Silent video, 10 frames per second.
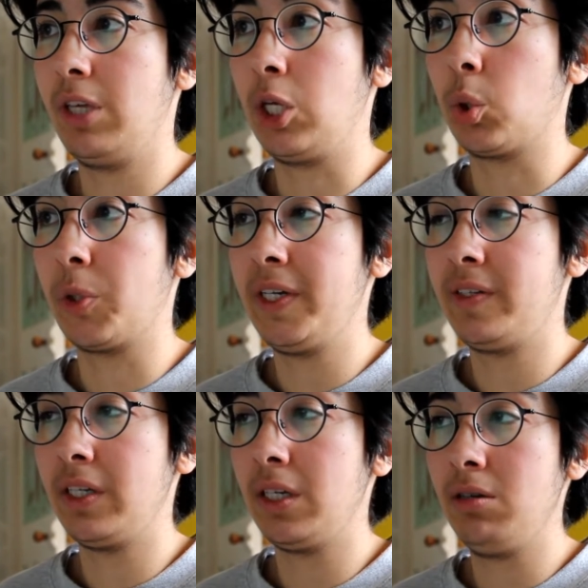
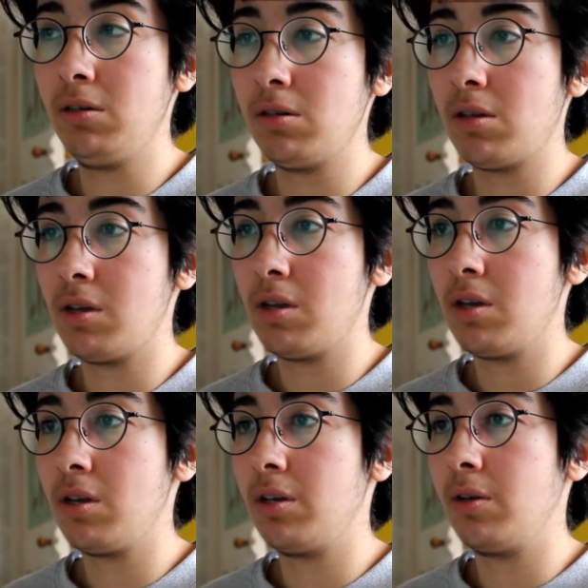increasing,
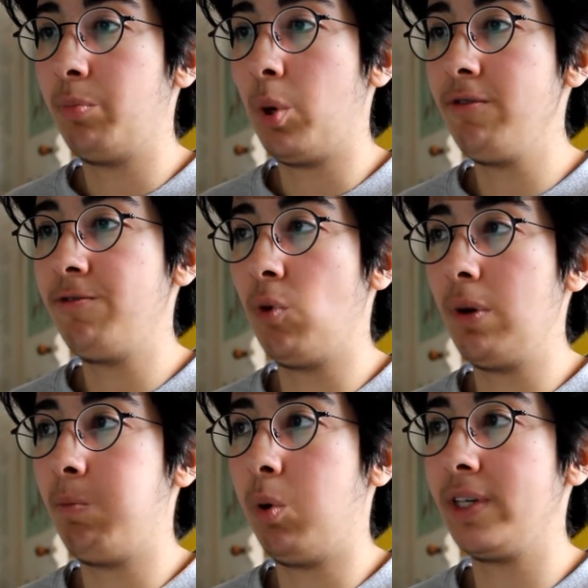
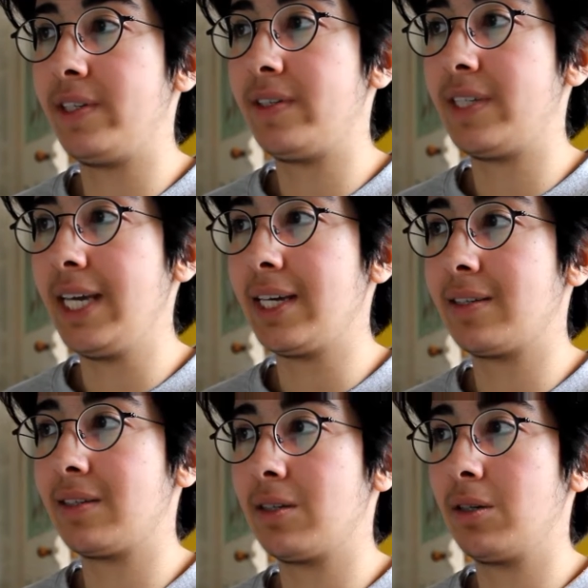0.4 and
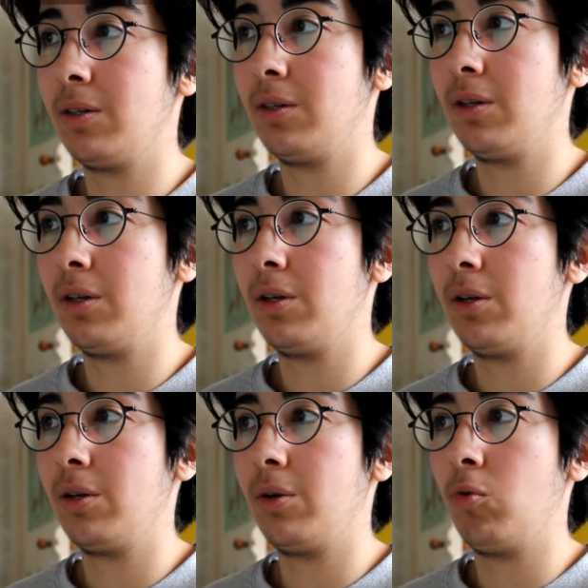0.6,
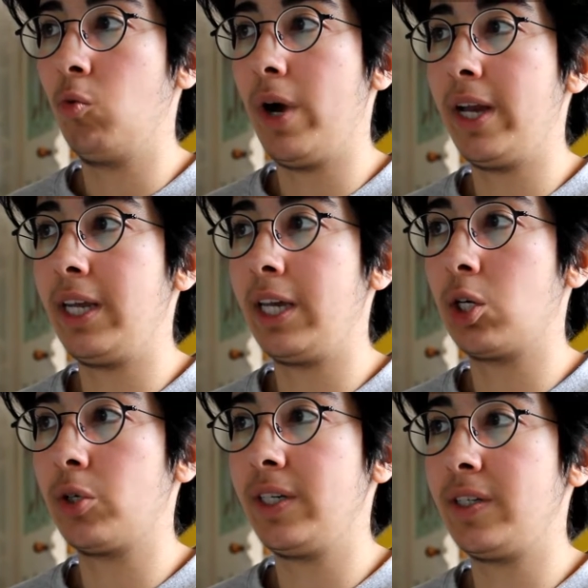when it
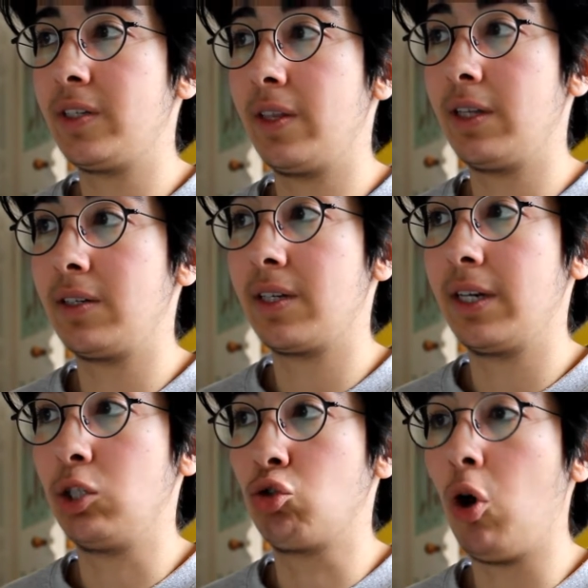increases and then
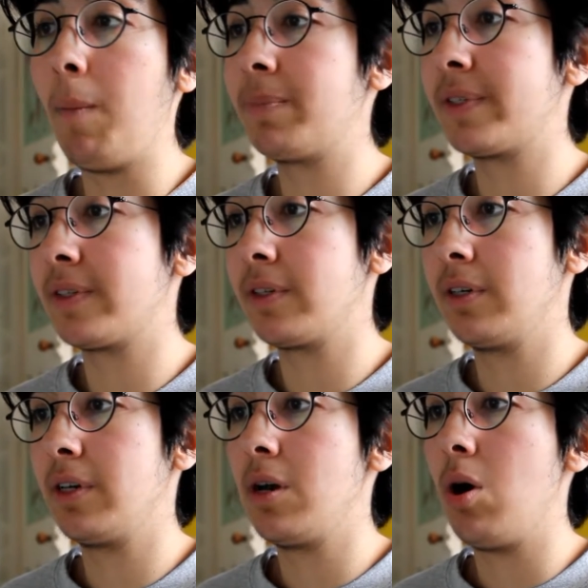suddenly drops,
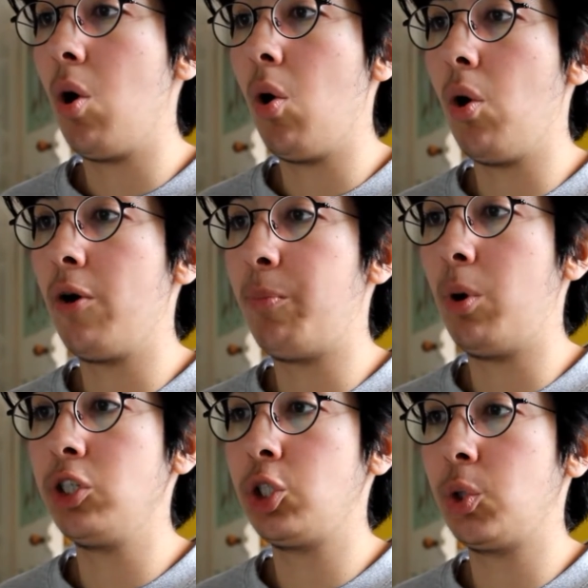or zero point